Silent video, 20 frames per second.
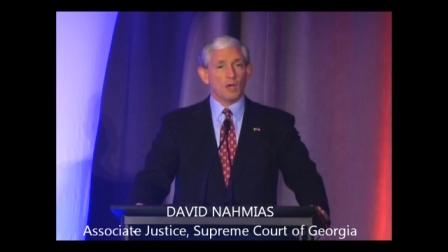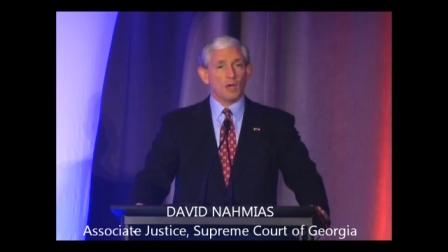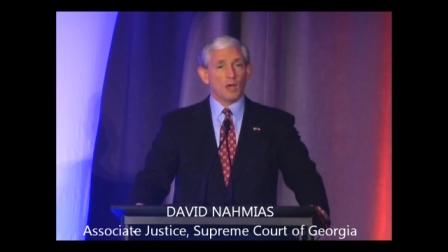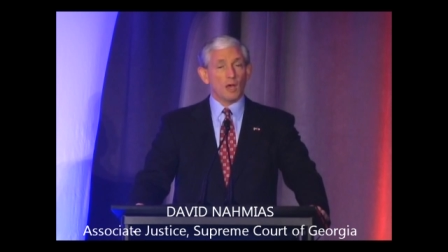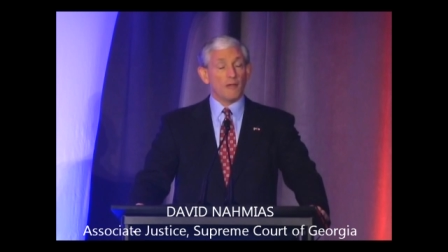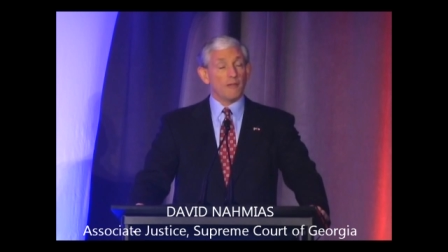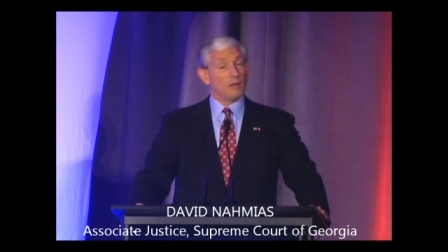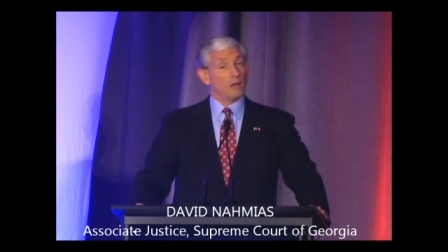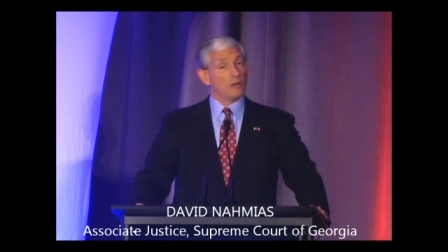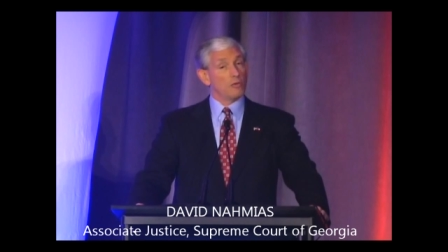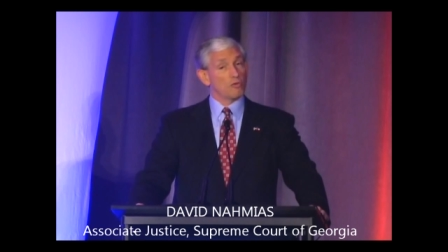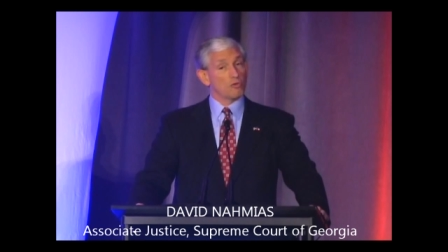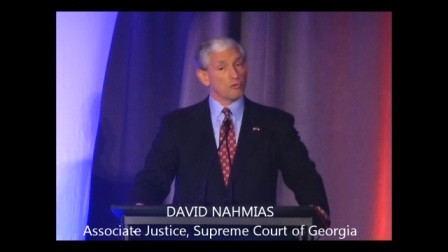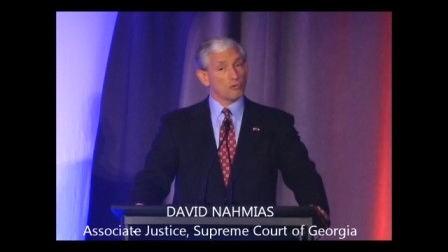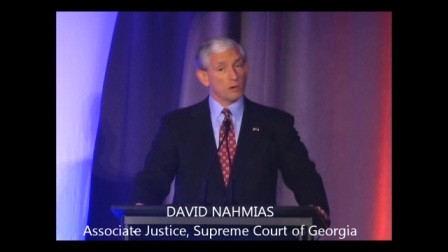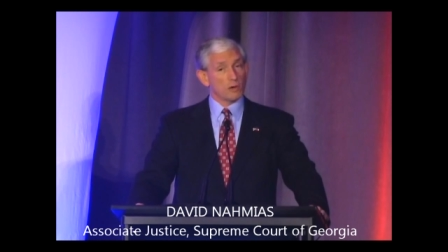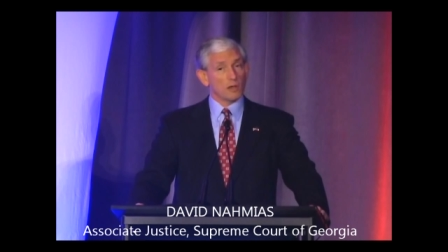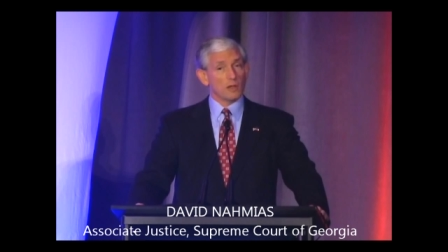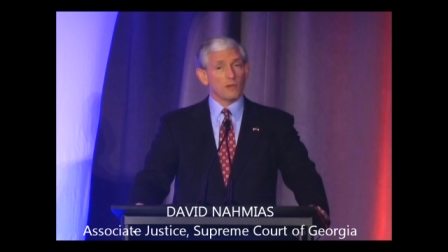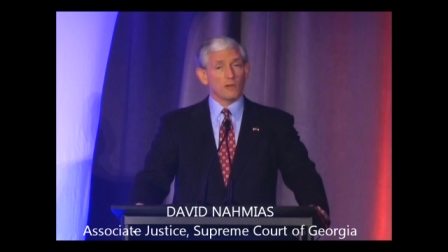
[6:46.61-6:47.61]
I think it is
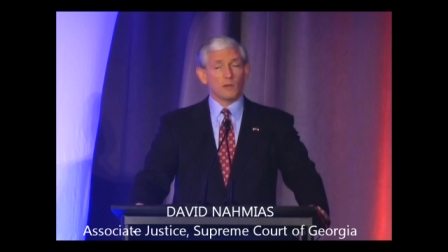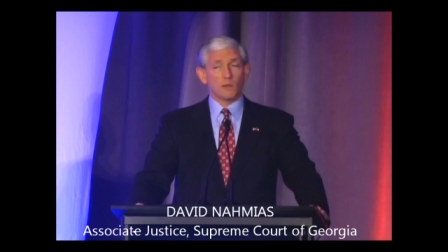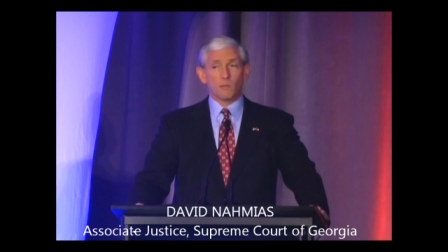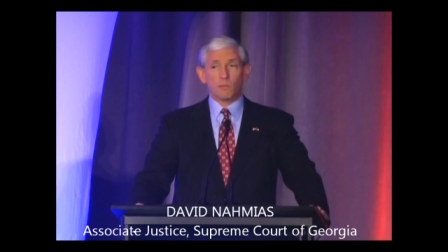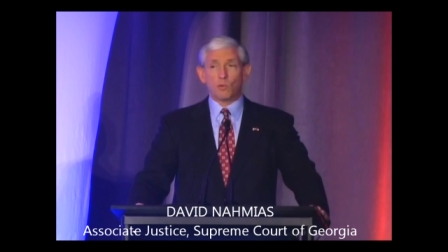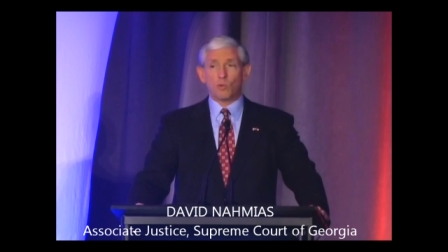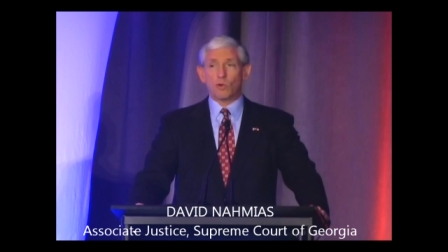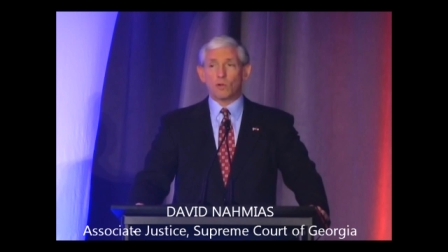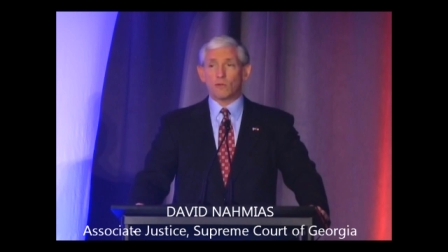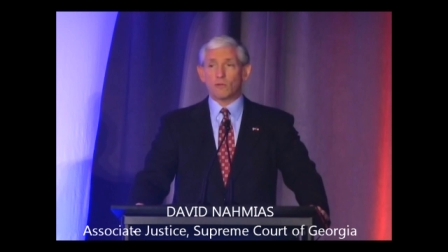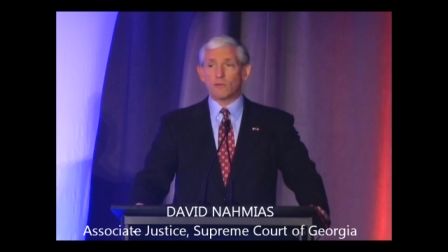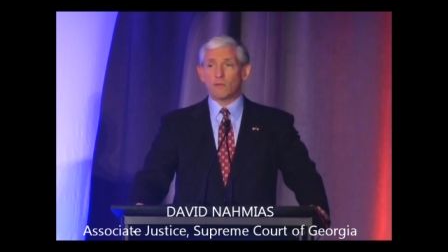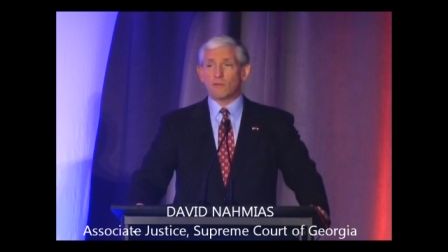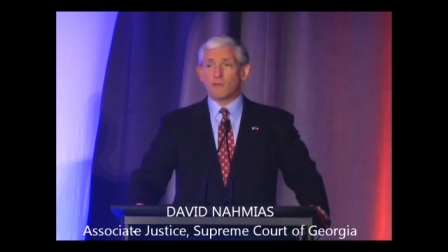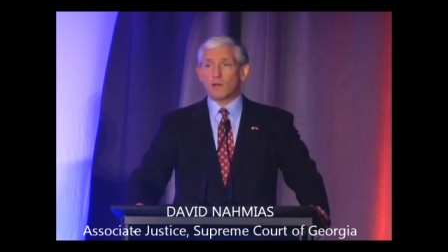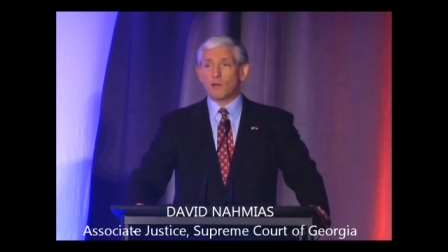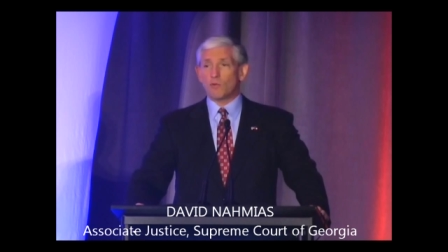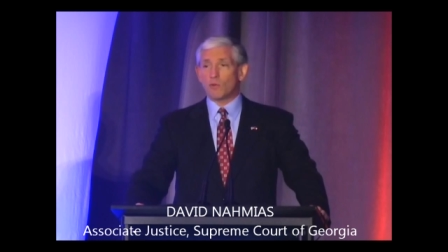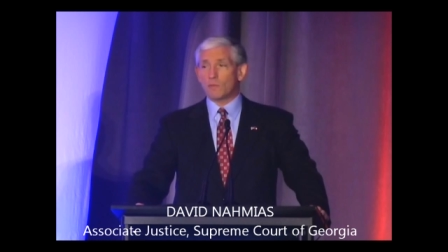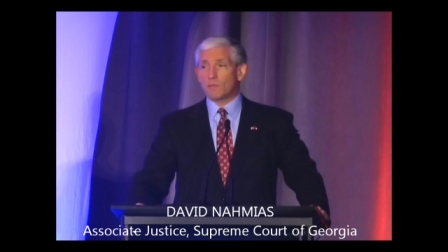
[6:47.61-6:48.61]
critically important that
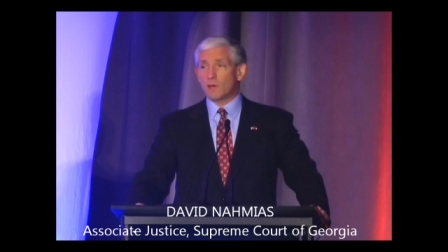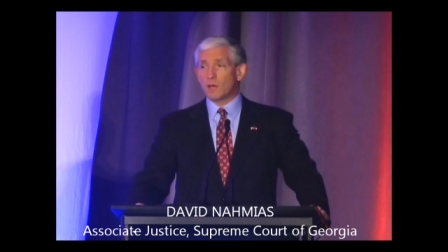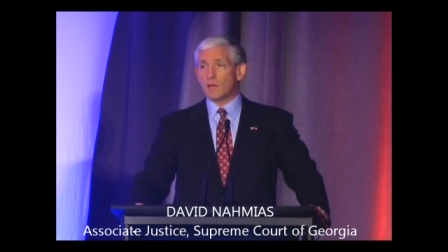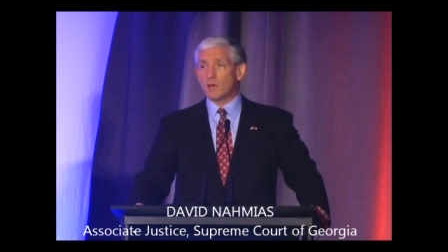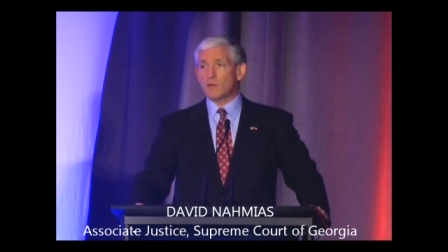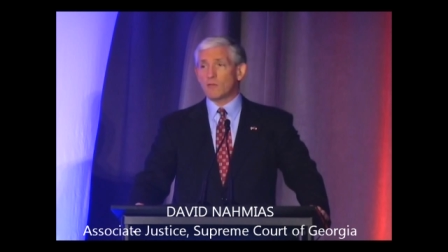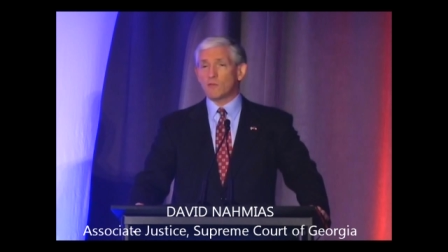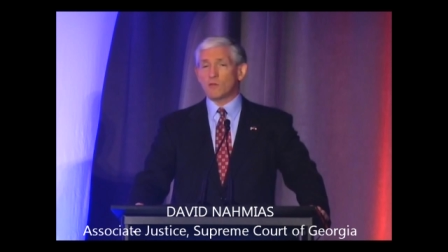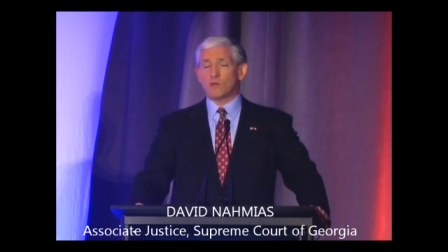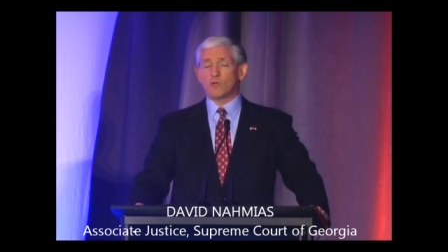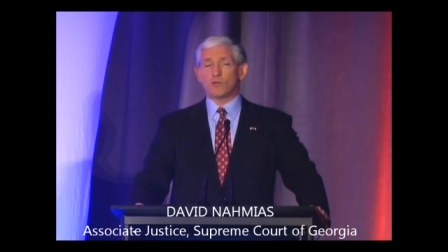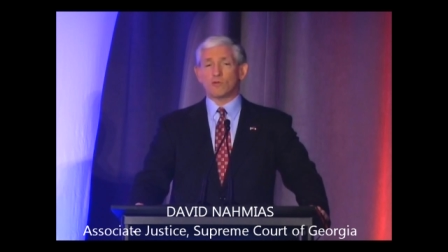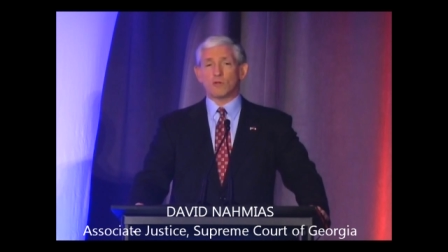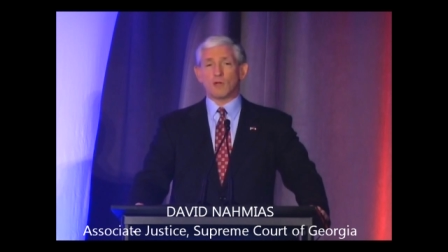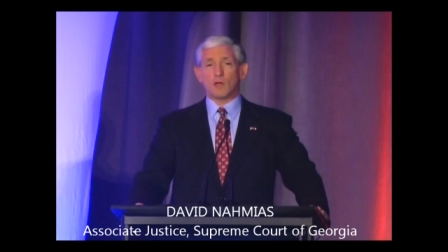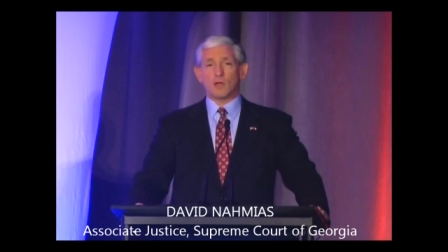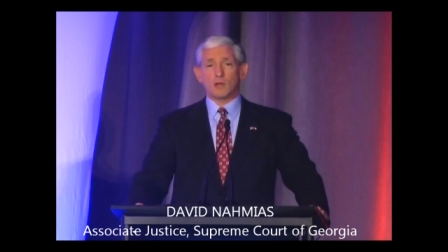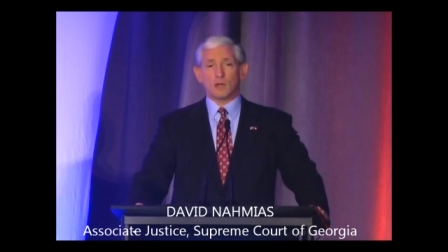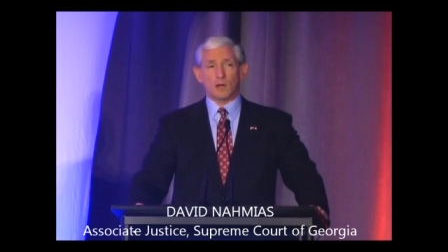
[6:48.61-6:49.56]
they remain in this state,